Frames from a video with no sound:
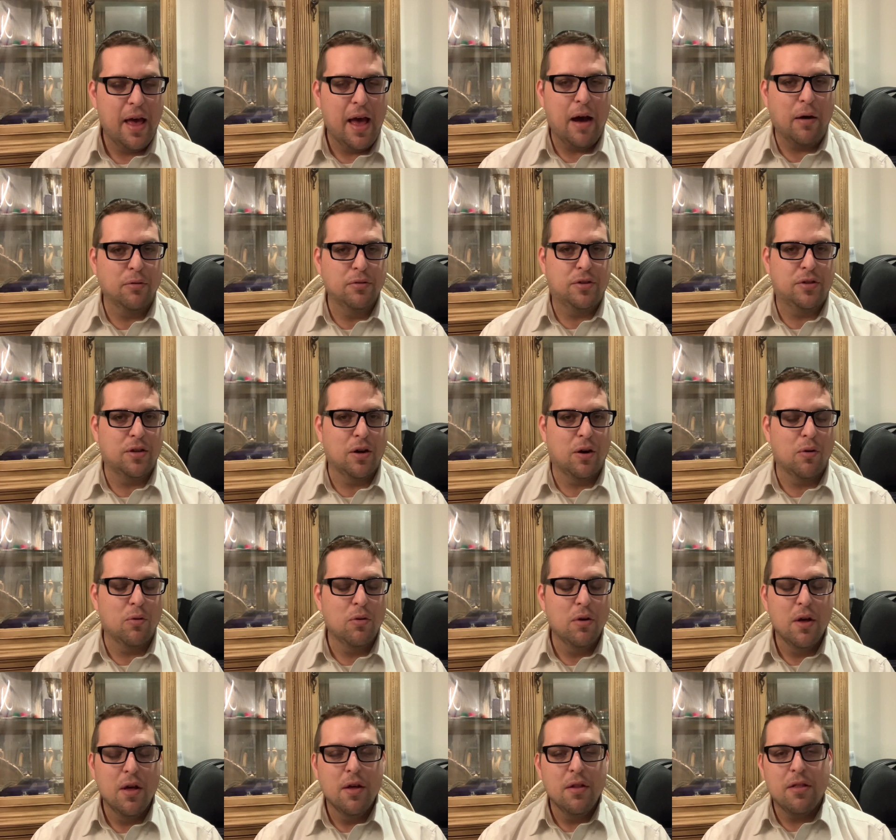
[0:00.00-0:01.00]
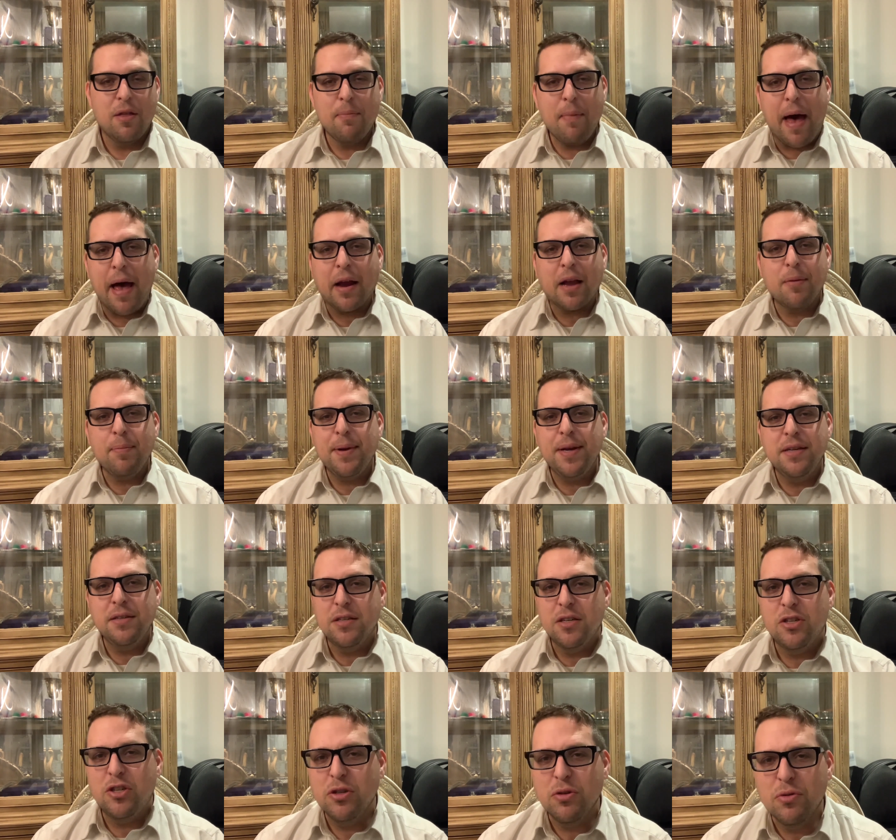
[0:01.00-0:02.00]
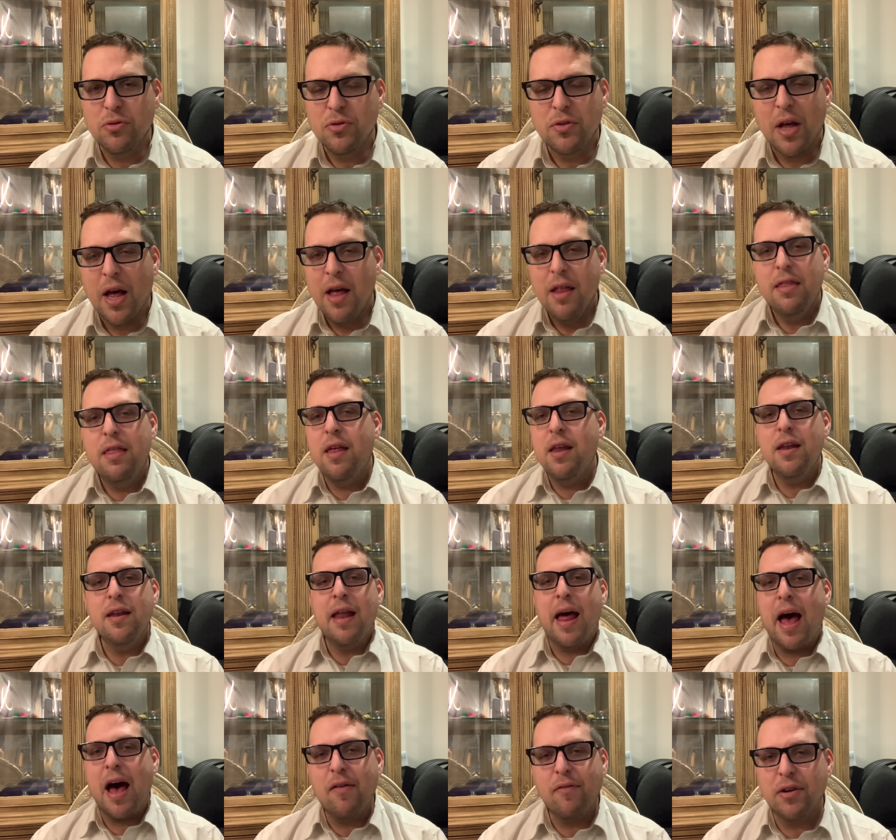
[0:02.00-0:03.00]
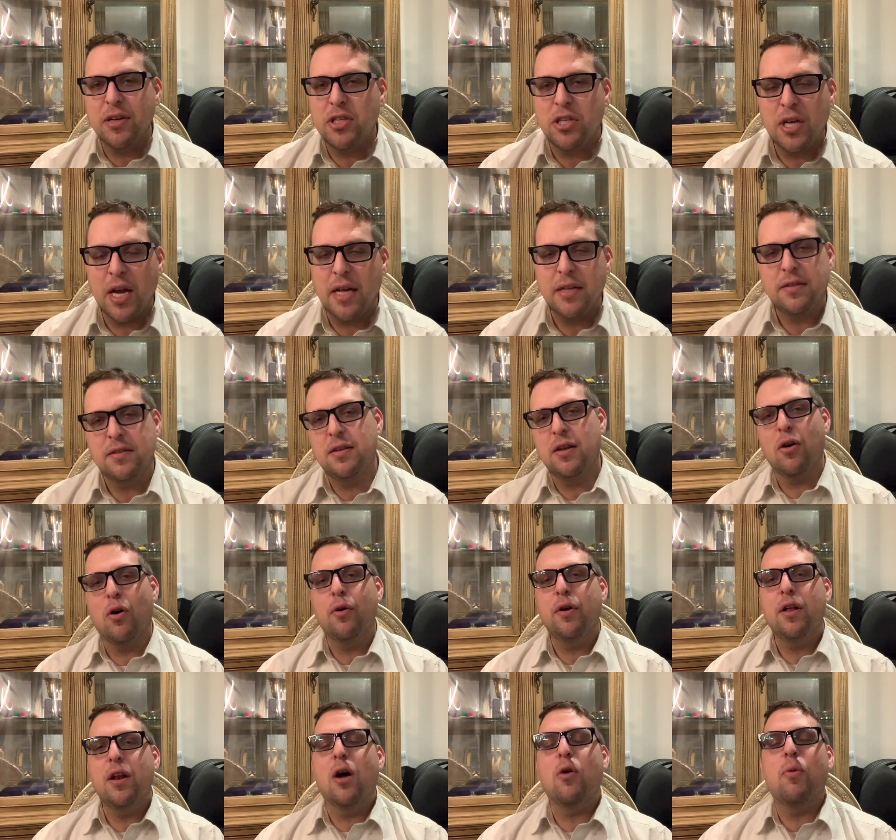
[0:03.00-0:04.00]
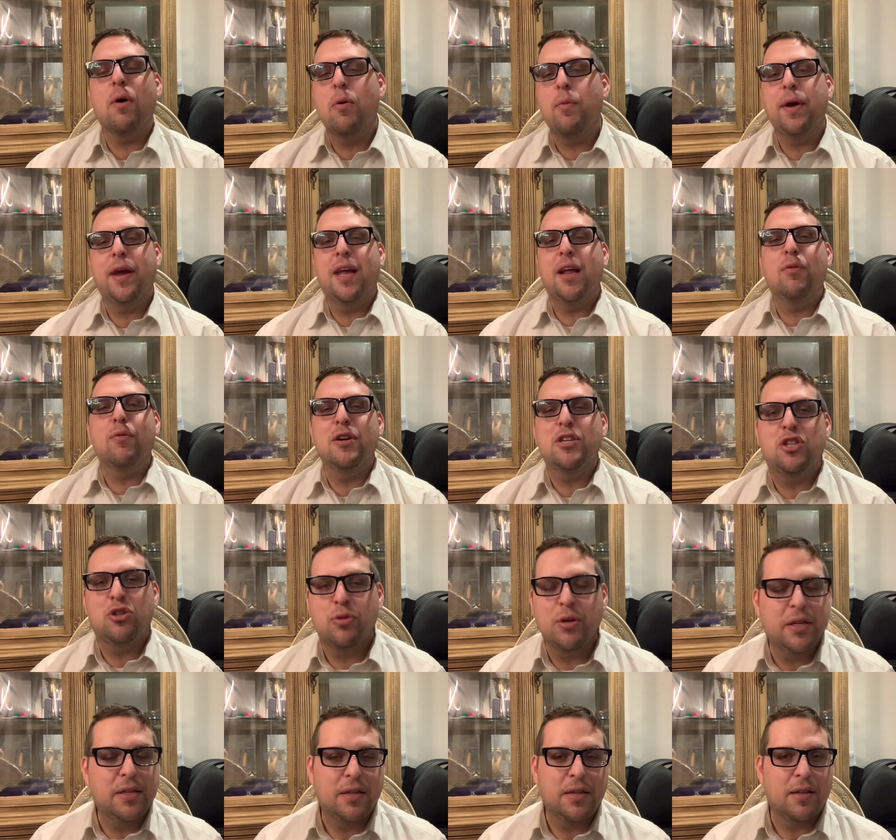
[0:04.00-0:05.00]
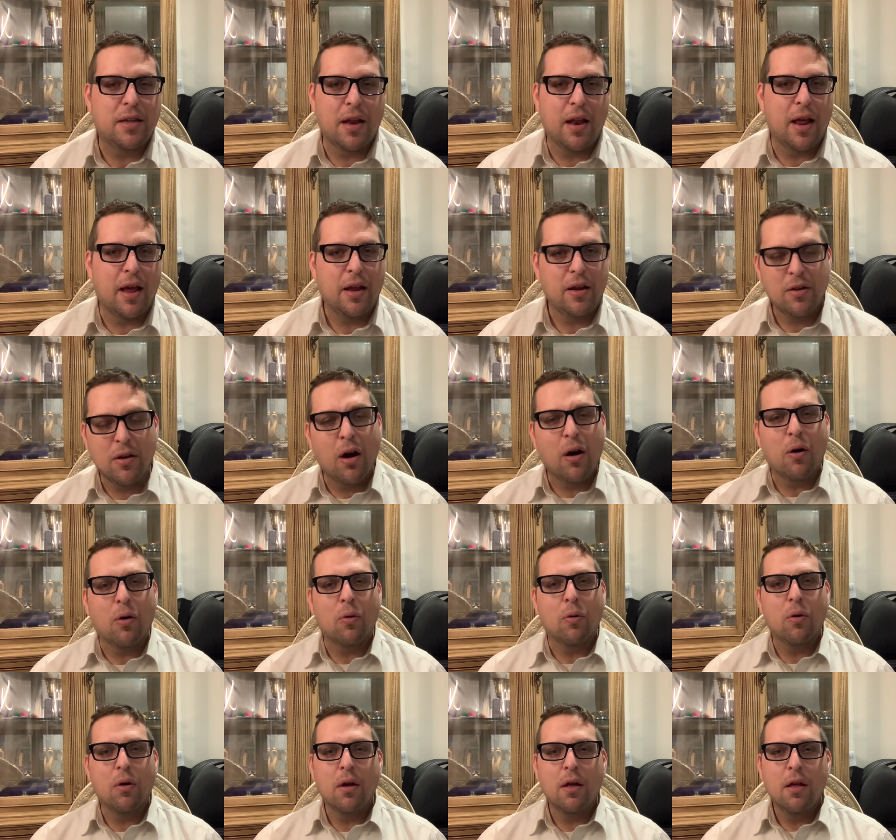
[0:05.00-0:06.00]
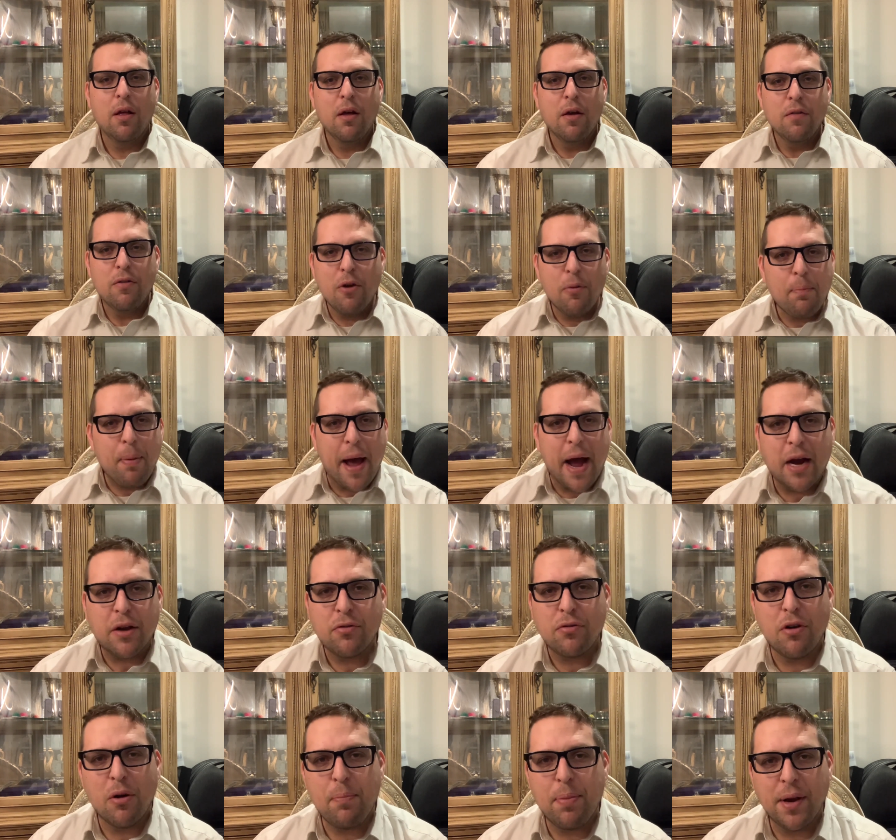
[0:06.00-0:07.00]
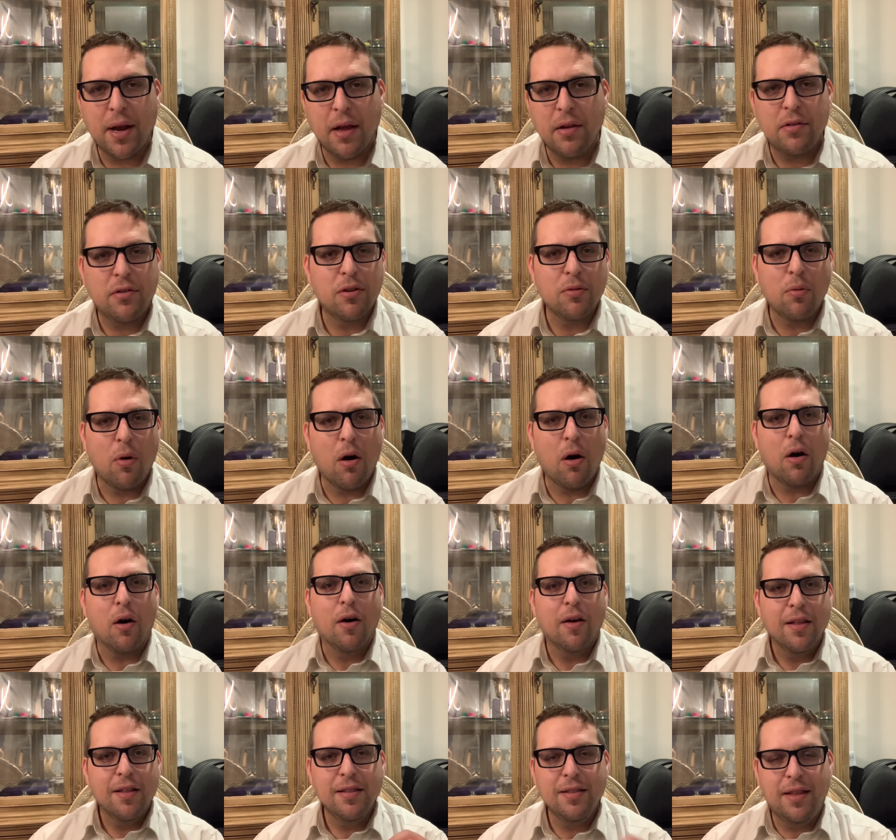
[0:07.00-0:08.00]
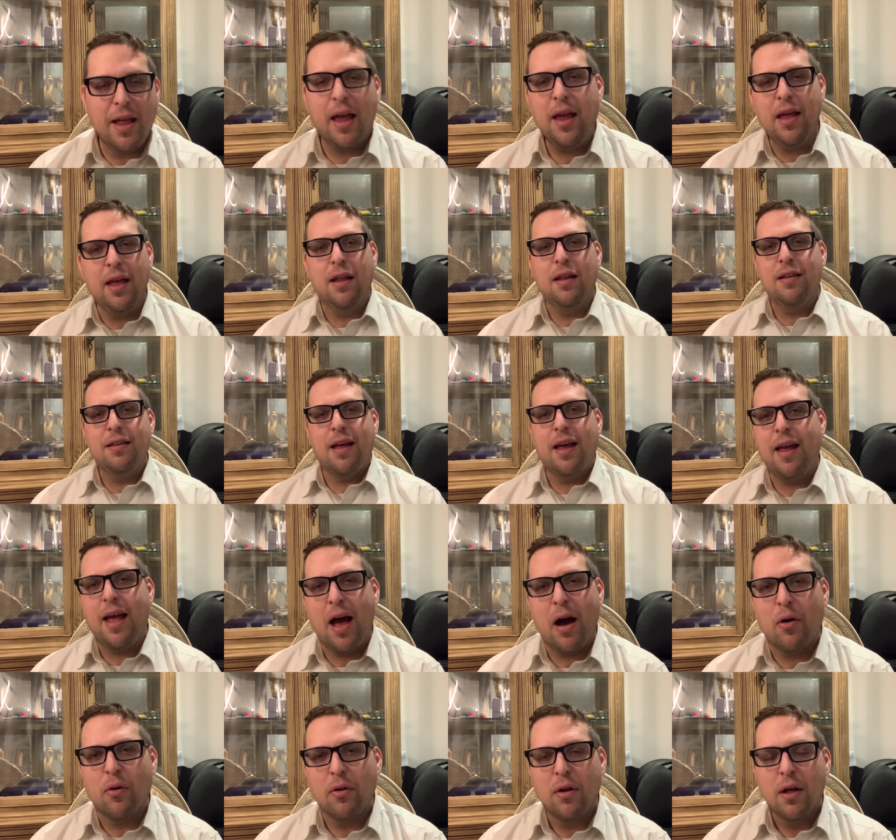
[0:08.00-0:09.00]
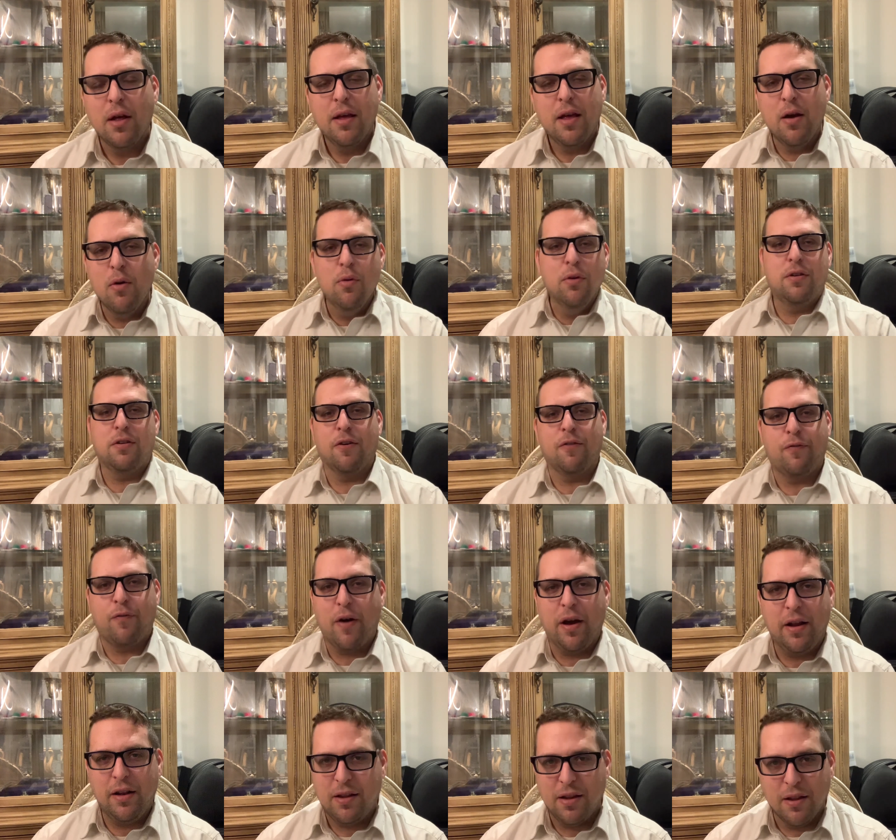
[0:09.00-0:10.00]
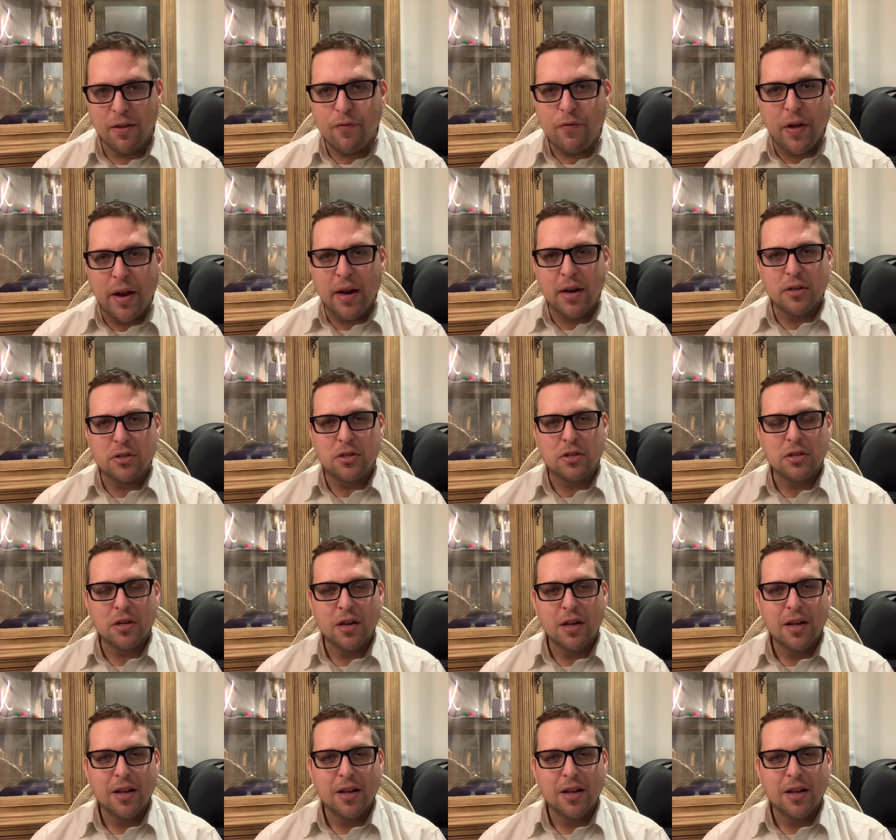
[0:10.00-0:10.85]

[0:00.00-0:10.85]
How so? The Maccabees, the Jews, they didn't have a chance to say, oh, you know what, we can retreat today. No. Their backs were up against the wall, day in, day out. It was a fight to the finish.